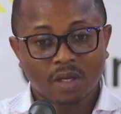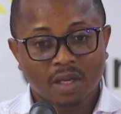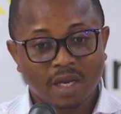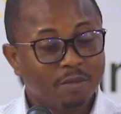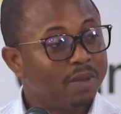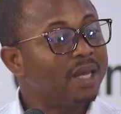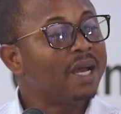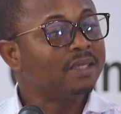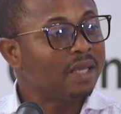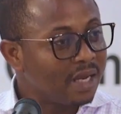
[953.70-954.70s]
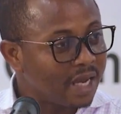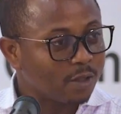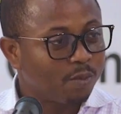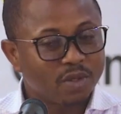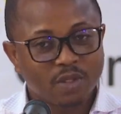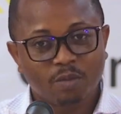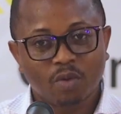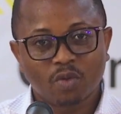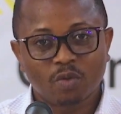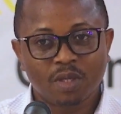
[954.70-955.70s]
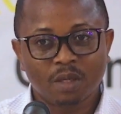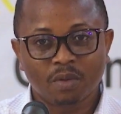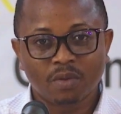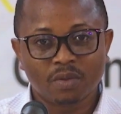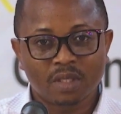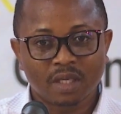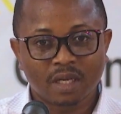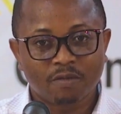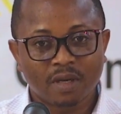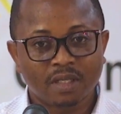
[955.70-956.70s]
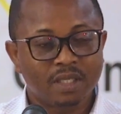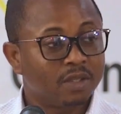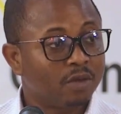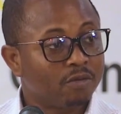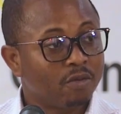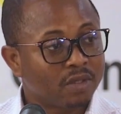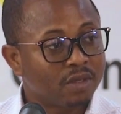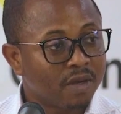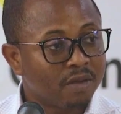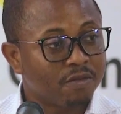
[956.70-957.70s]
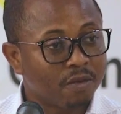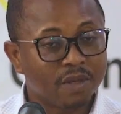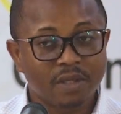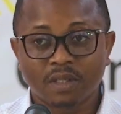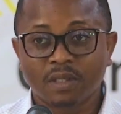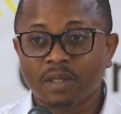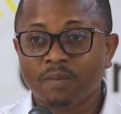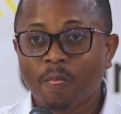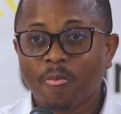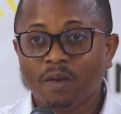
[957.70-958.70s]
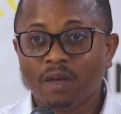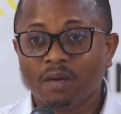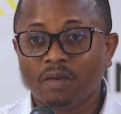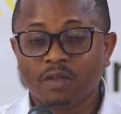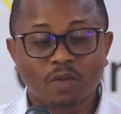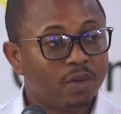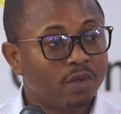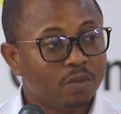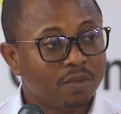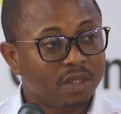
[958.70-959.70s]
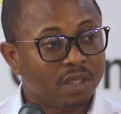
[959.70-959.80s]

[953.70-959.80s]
and be there as early as possible to be able to take advantage of whatever information there is going to be